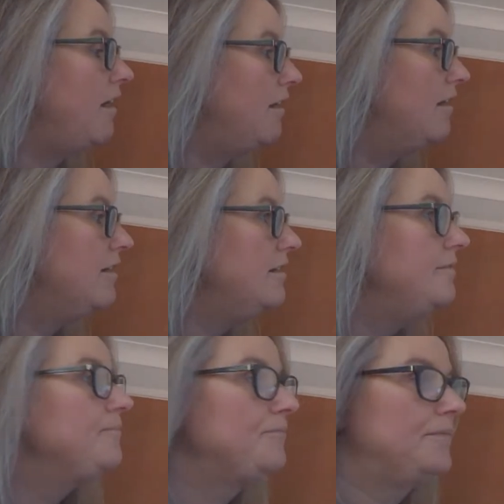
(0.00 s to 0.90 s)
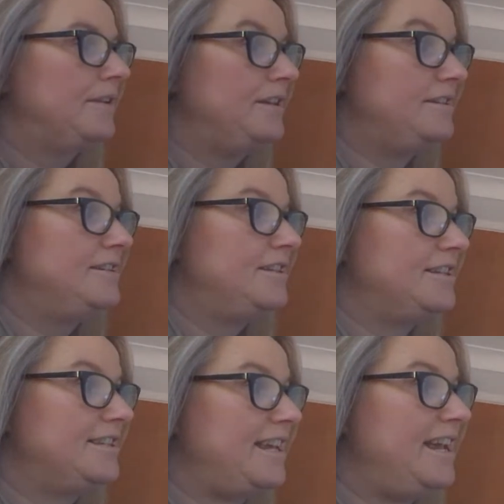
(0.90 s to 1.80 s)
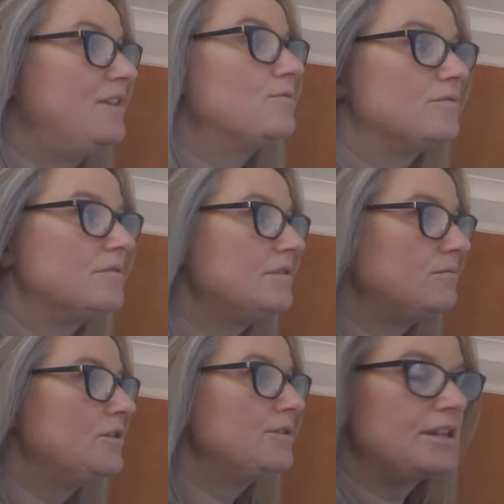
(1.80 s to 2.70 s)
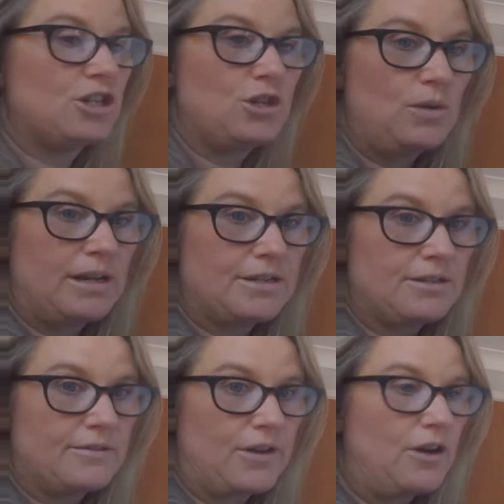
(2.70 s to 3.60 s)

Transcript: R. This is the sound using two letters of